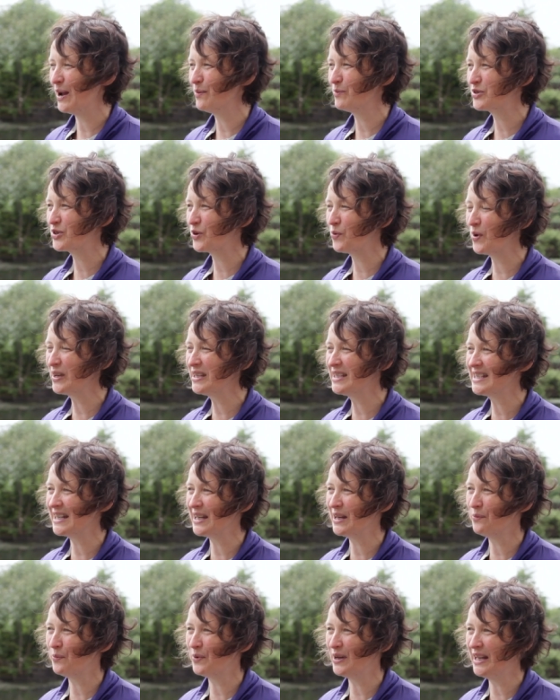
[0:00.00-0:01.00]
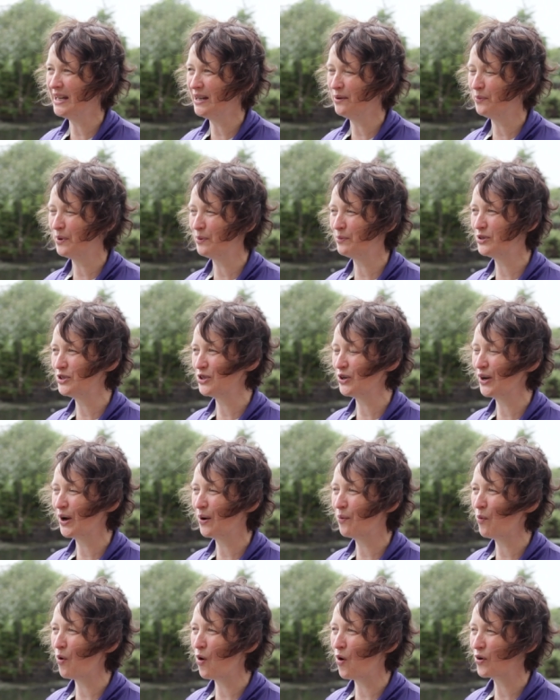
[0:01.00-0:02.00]
So one day we were doing
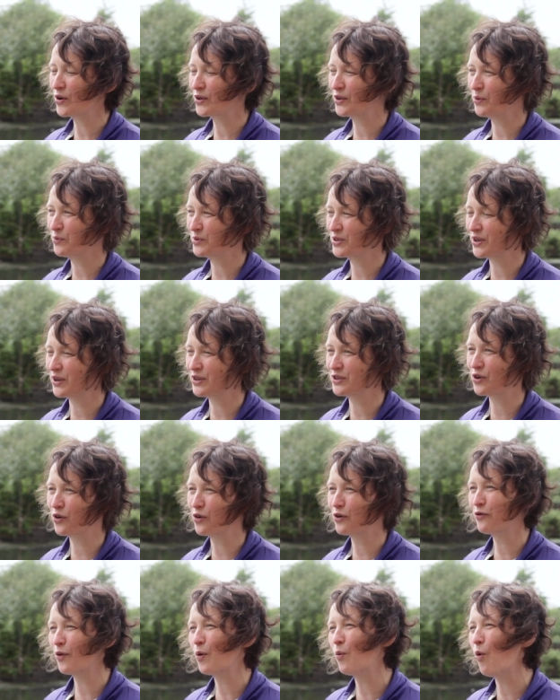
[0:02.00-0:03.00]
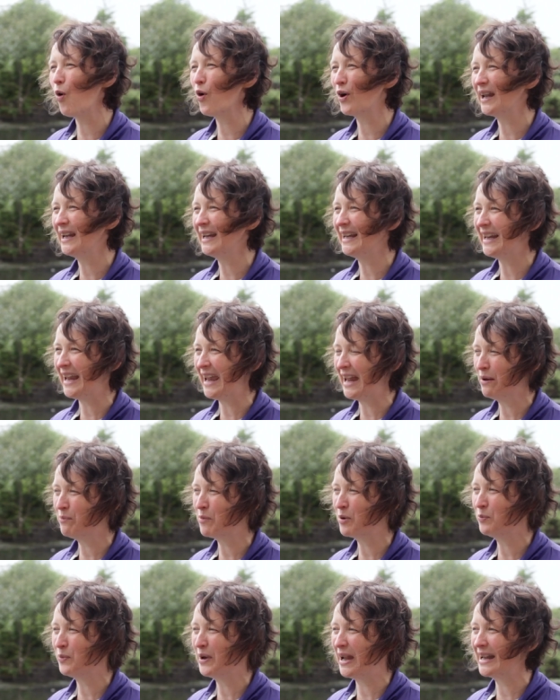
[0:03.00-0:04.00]
a walk that was a sort of a walking game,
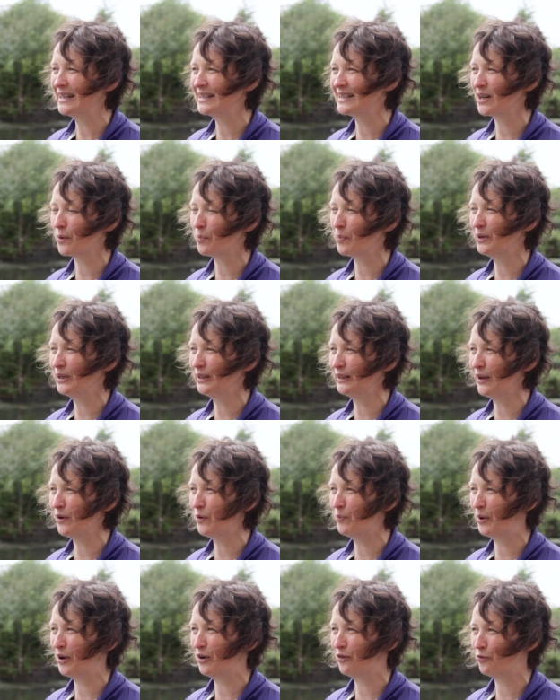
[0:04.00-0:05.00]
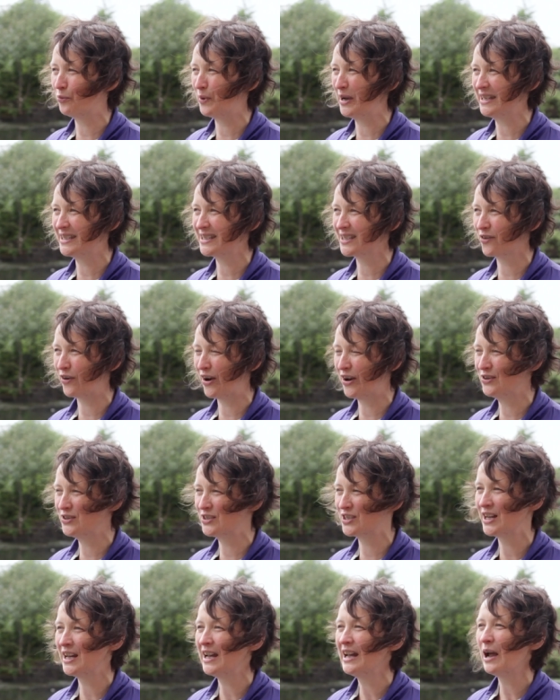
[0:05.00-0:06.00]
and we ended up in a little bit of waste
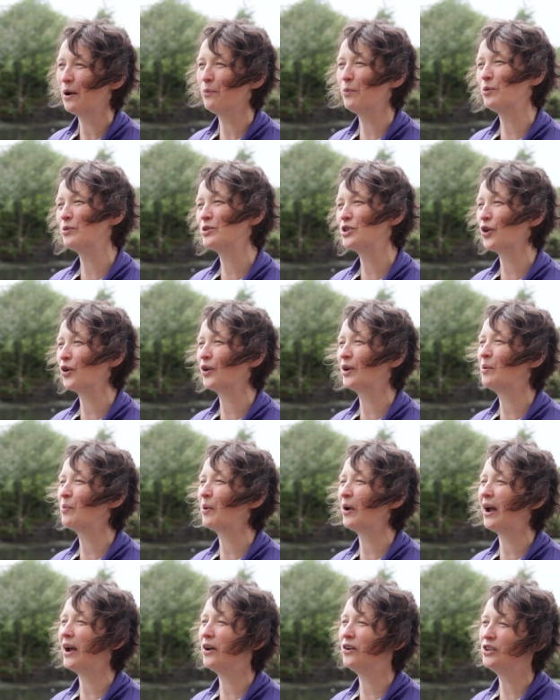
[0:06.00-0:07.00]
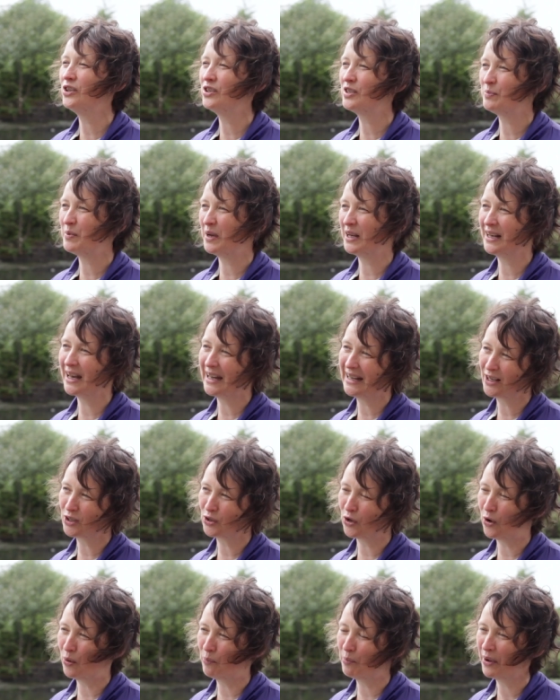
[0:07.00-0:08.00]
ground, and we were talking about how it used to be a
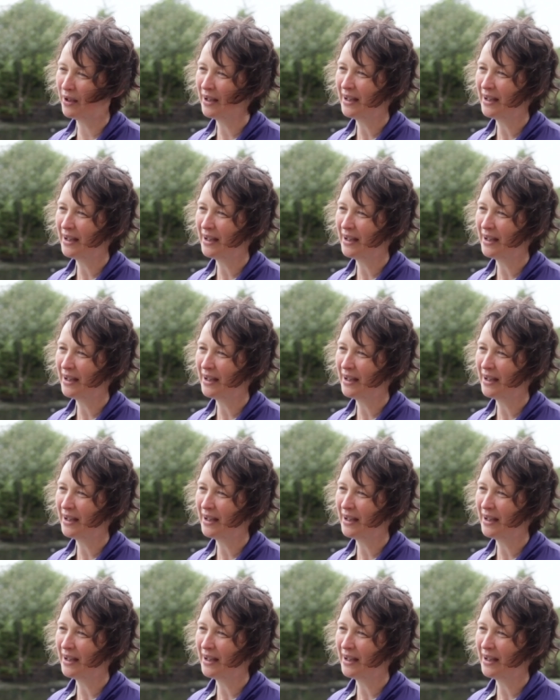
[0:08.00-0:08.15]
nightclub,